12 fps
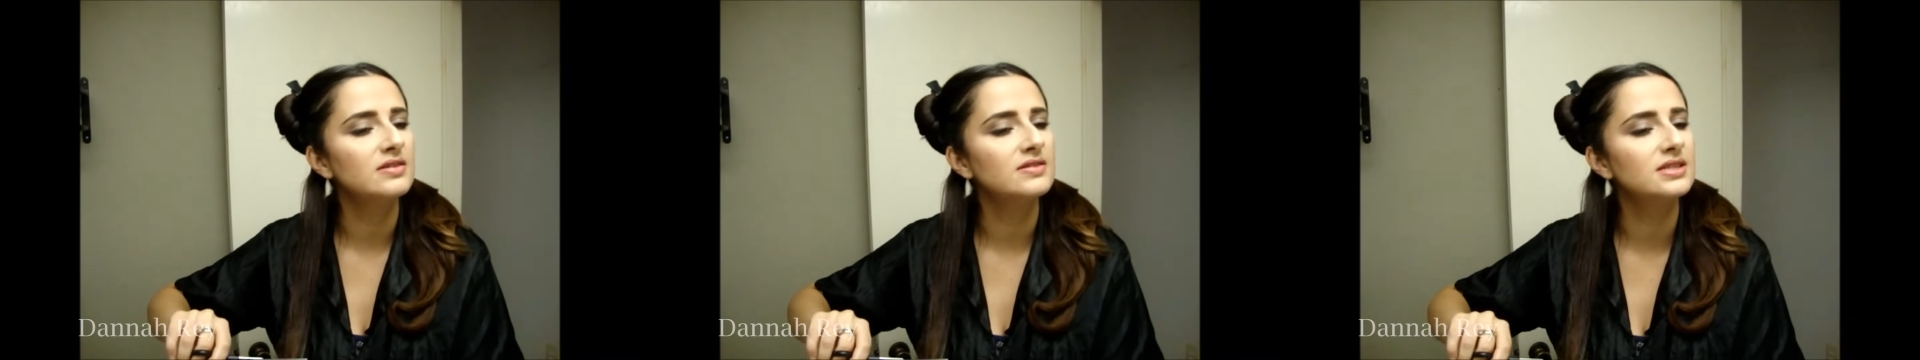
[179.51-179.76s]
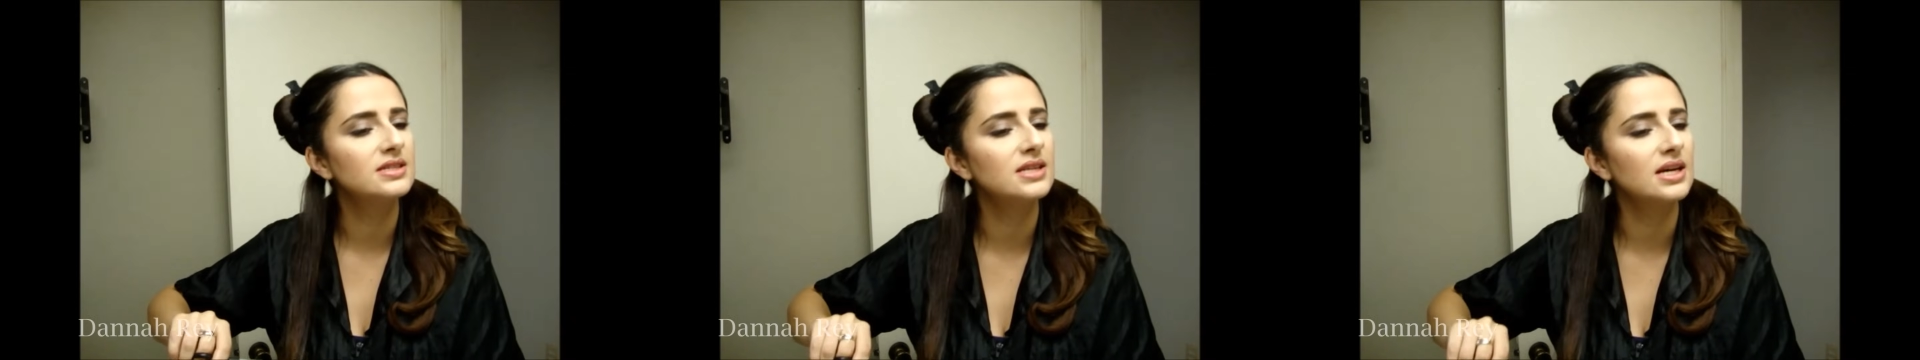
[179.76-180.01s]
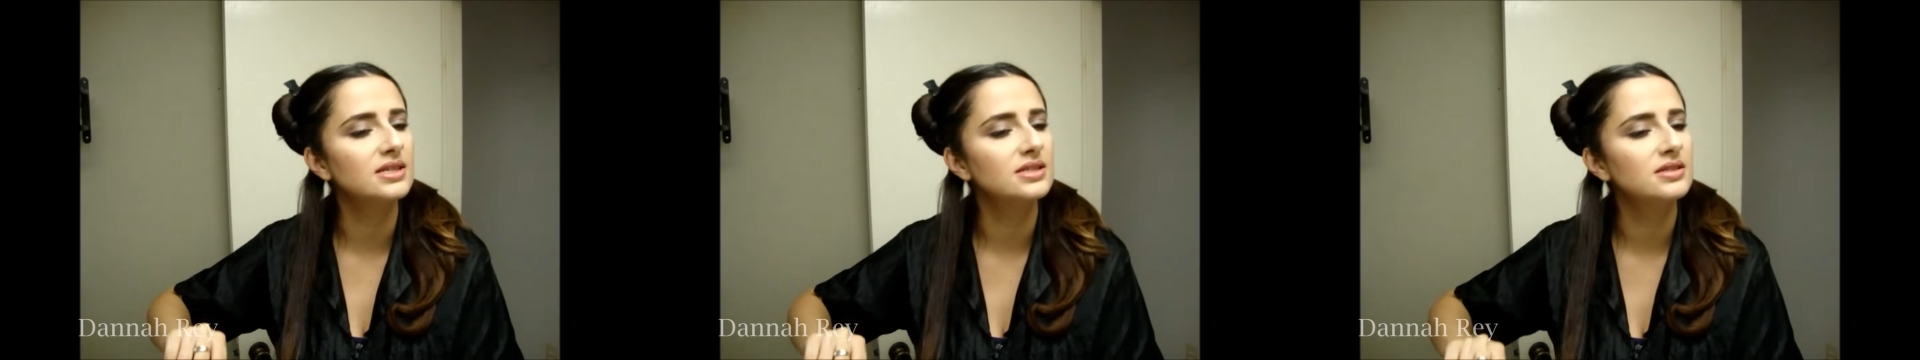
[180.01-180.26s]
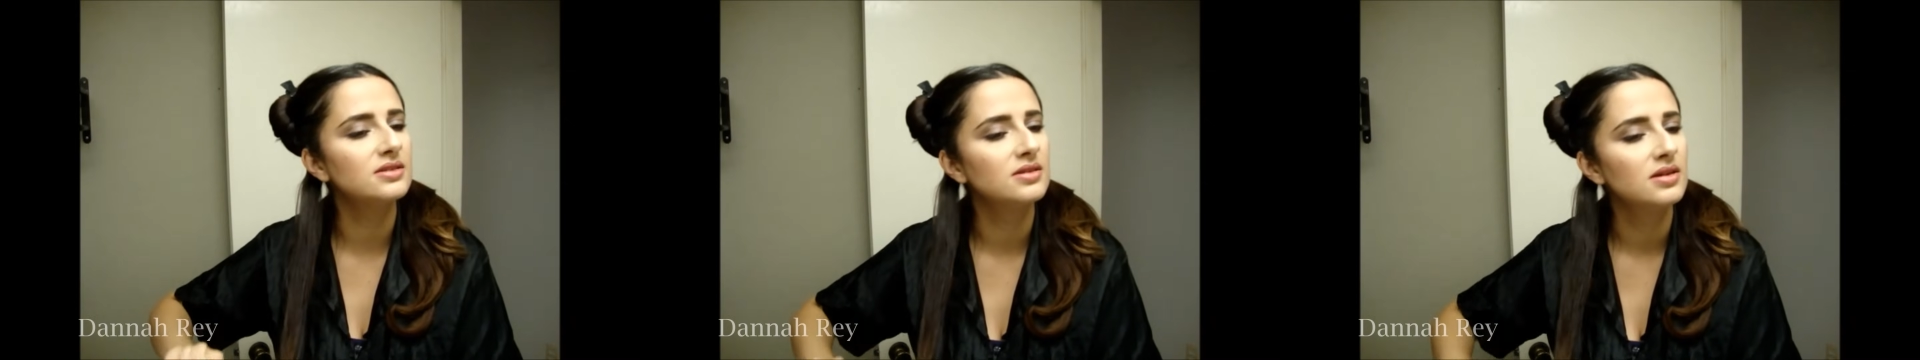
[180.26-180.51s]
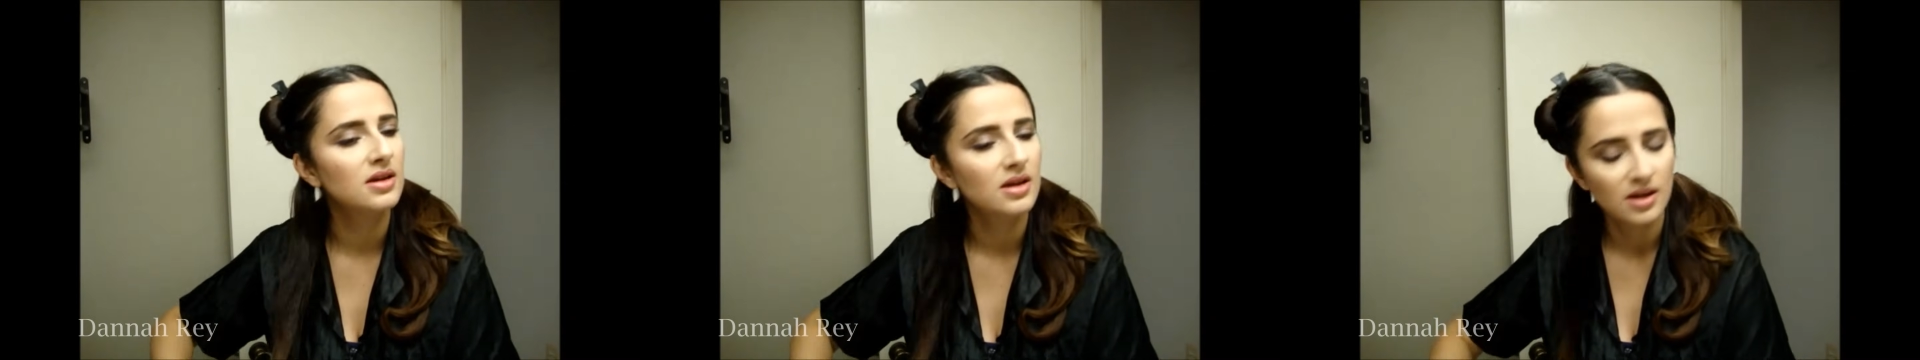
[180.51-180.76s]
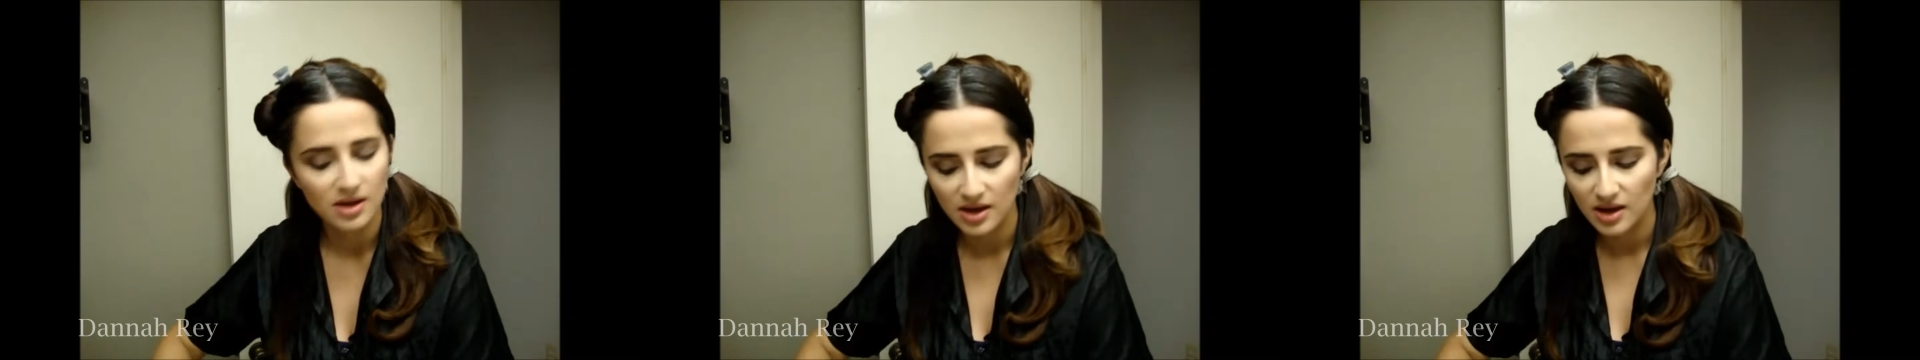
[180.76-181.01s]
6,
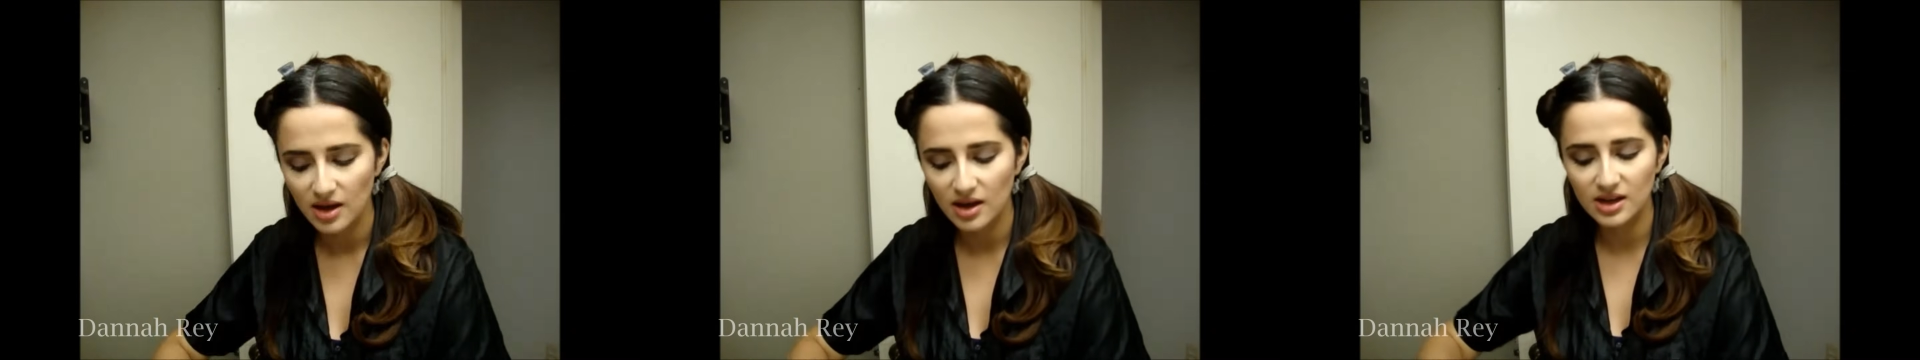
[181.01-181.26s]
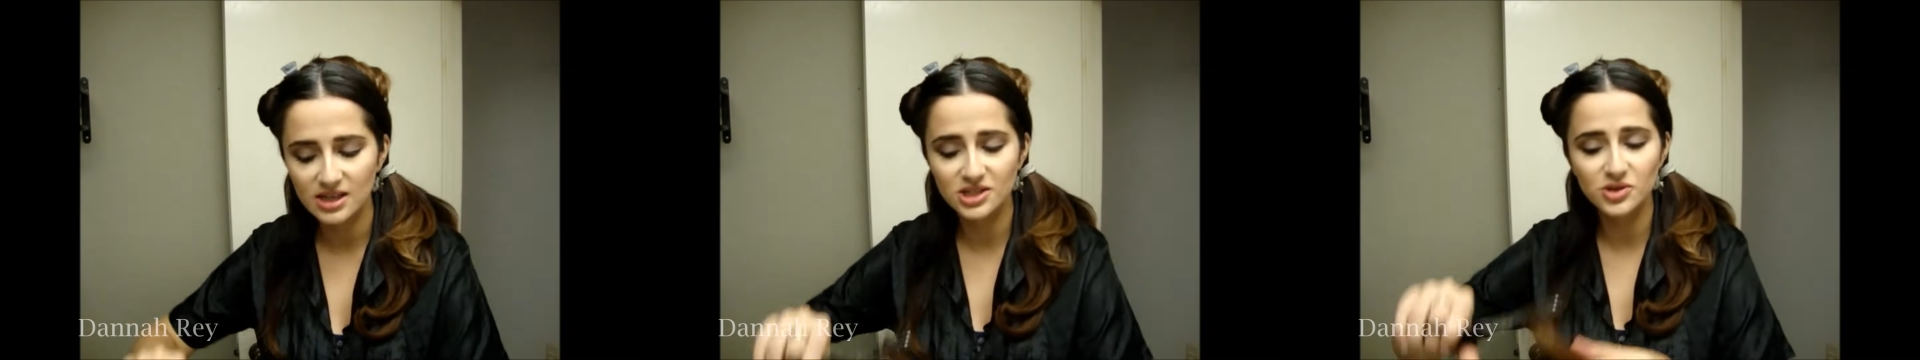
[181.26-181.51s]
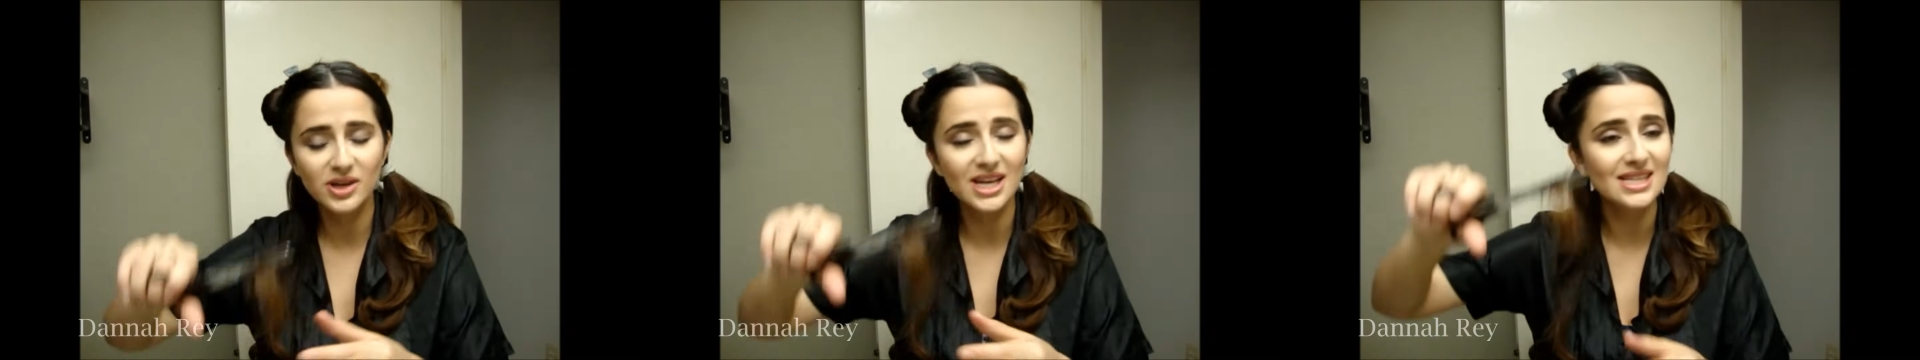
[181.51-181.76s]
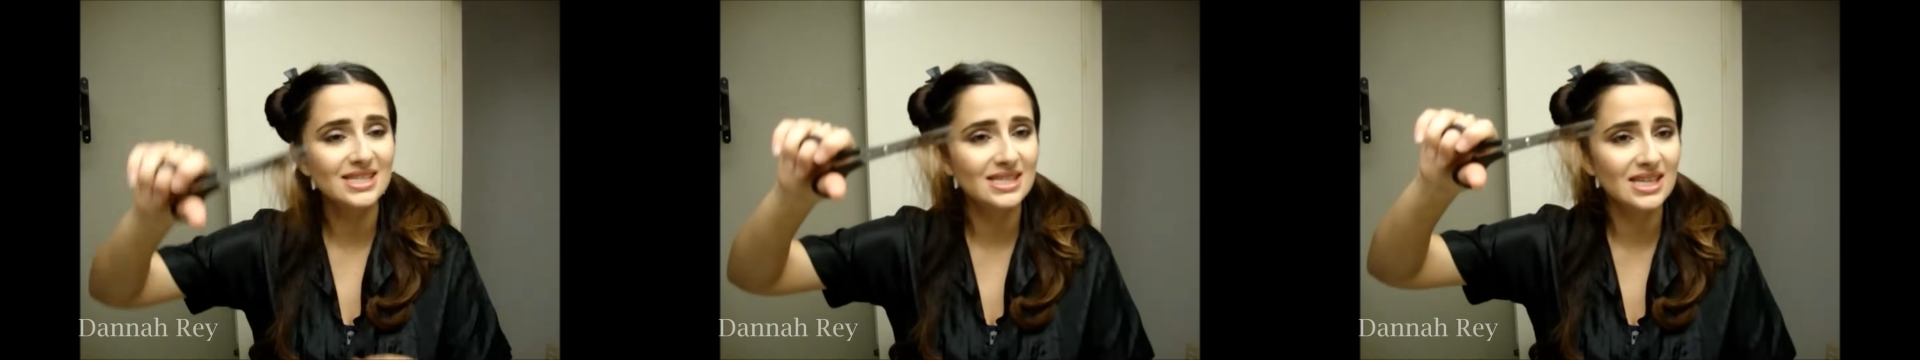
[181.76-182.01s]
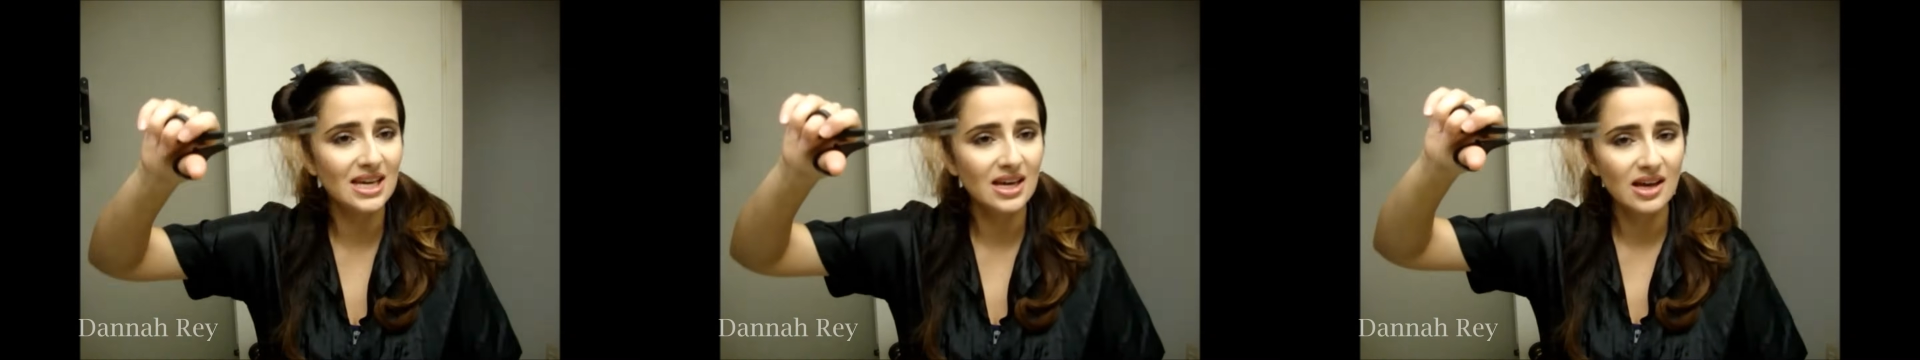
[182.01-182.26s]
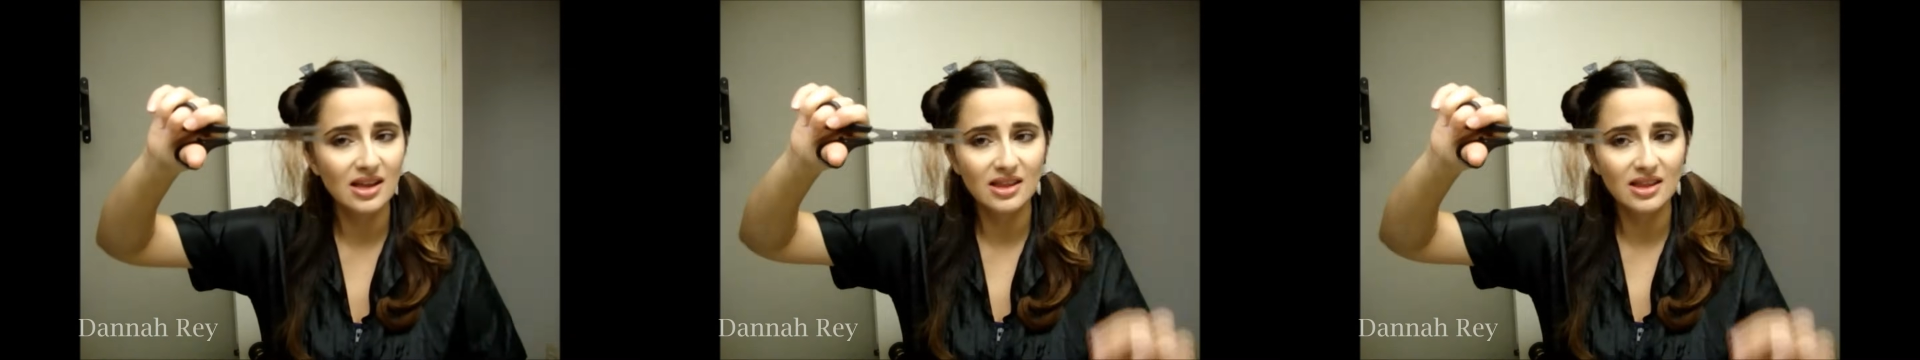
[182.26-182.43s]
and as you can see,